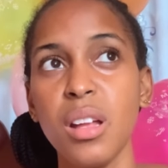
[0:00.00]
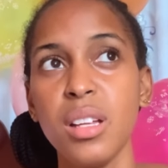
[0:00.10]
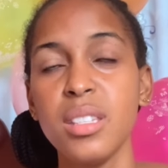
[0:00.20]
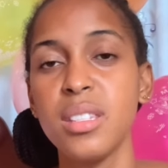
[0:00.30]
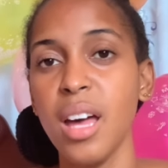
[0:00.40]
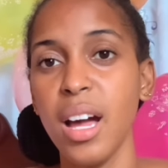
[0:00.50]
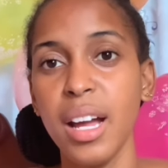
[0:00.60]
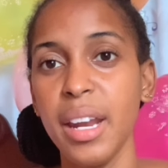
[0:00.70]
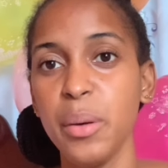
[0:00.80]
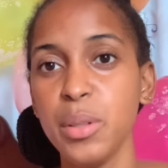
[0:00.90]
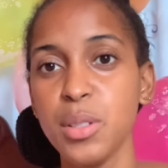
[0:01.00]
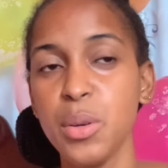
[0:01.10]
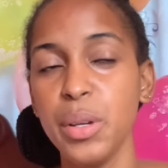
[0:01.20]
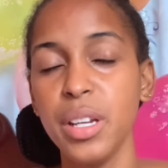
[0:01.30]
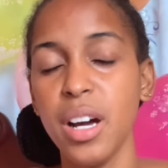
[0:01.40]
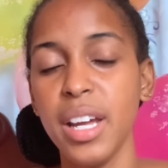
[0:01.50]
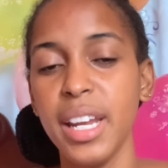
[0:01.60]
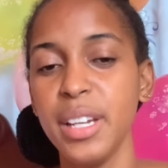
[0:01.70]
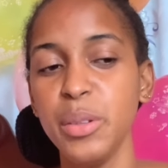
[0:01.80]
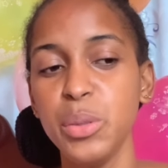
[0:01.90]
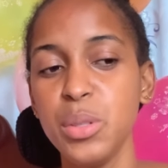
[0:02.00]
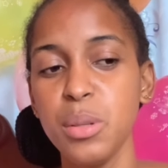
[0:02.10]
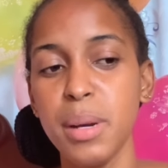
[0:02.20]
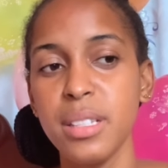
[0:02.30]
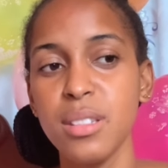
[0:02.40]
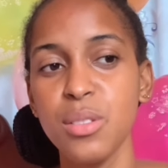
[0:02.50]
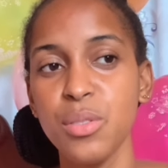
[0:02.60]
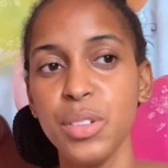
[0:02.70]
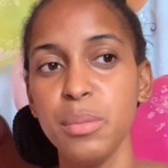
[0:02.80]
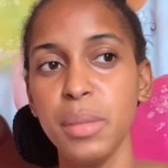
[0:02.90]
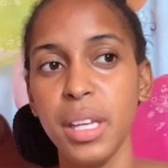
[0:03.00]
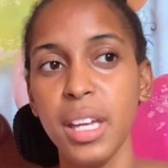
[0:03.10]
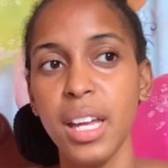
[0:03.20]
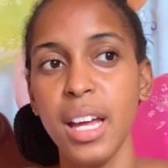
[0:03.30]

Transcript: saga that was going on on YouTube and stuff with me.